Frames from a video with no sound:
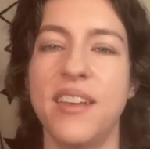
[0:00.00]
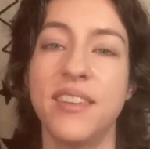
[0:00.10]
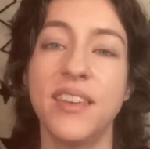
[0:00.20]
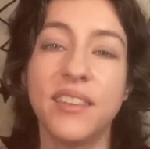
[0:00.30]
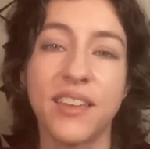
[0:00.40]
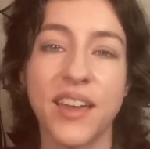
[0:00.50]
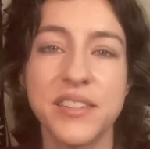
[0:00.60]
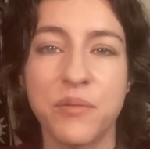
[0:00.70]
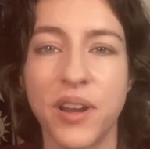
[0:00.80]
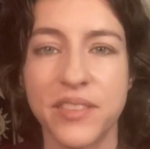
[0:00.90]
And again, I
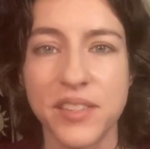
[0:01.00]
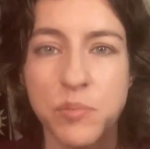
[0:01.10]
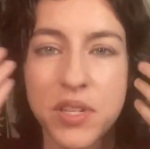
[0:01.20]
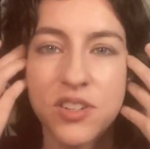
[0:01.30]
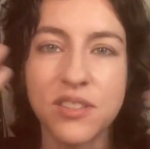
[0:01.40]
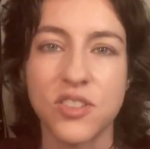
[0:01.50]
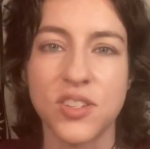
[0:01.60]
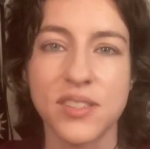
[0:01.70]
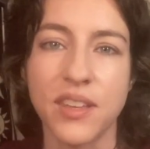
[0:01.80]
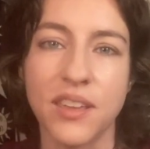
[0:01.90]
didn't write that speech. That's
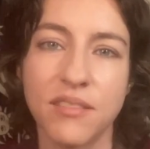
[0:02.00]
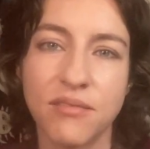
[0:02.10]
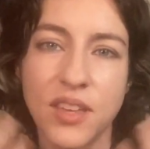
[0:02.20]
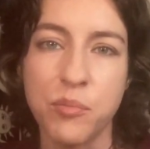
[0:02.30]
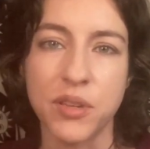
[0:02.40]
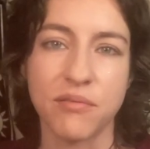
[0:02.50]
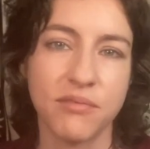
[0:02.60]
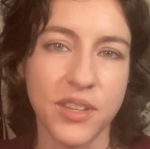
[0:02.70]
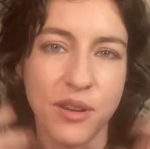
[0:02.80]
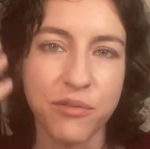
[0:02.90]
just coming,
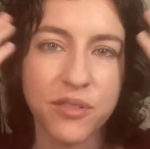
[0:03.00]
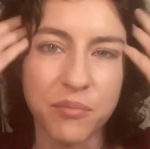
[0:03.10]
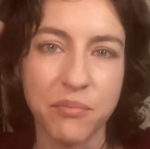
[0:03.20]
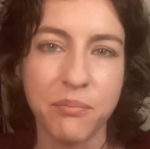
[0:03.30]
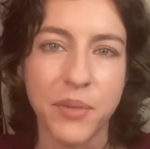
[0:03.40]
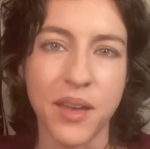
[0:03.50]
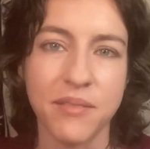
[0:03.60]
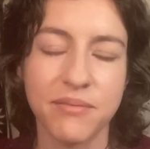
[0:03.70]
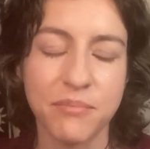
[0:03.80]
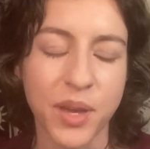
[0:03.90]
from
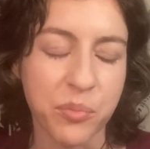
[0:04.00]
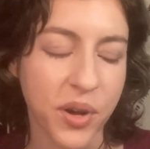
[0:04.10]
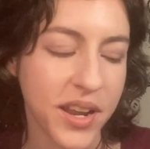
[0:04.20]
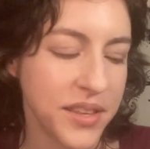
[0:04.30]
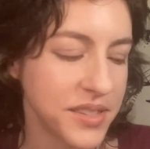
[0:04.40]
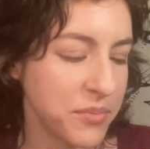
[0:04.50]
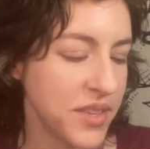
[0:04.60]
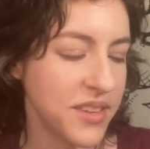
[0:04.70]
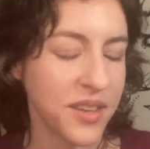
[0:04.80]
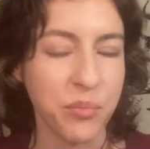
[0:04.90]
my brain as I'm
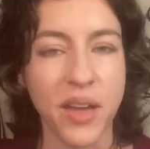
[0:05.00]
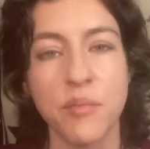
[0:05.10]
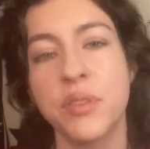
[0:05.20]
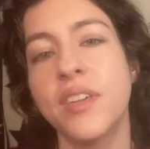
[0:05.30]
thinking about it.